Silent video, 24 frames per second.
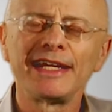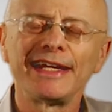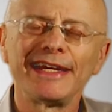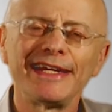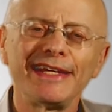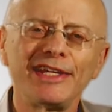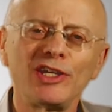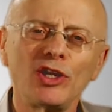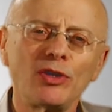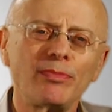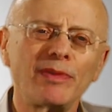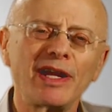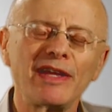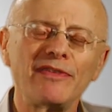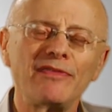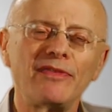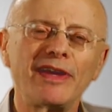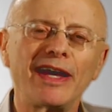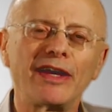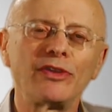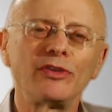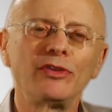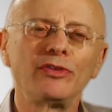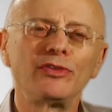You know, my
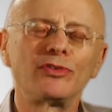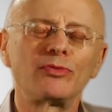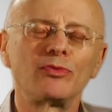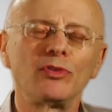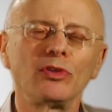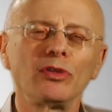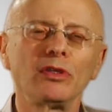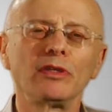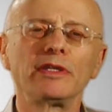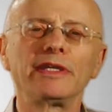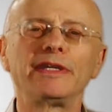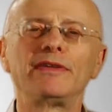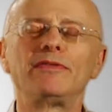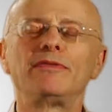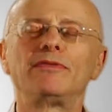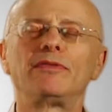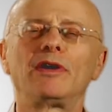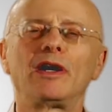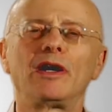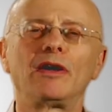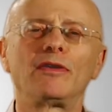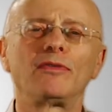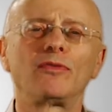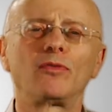values really
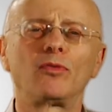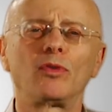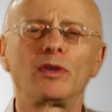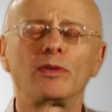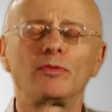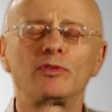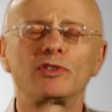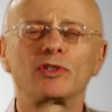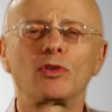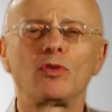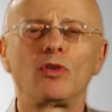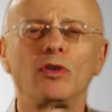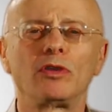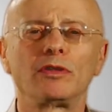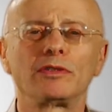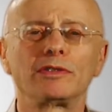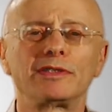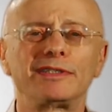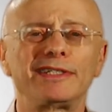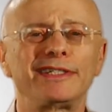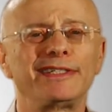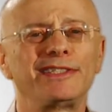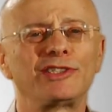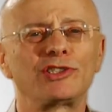involve what's
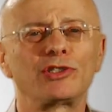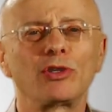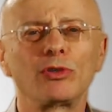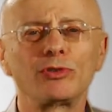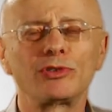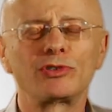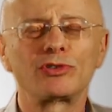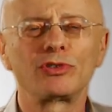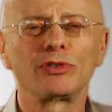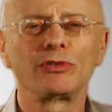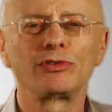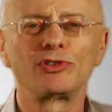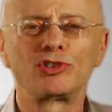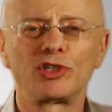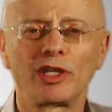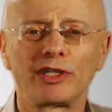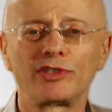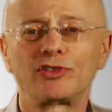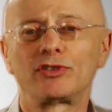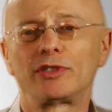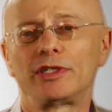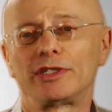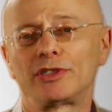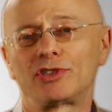called social
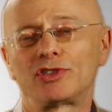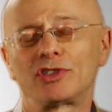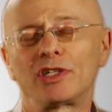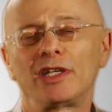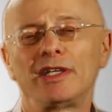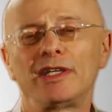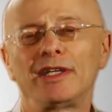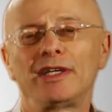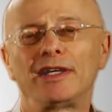justice,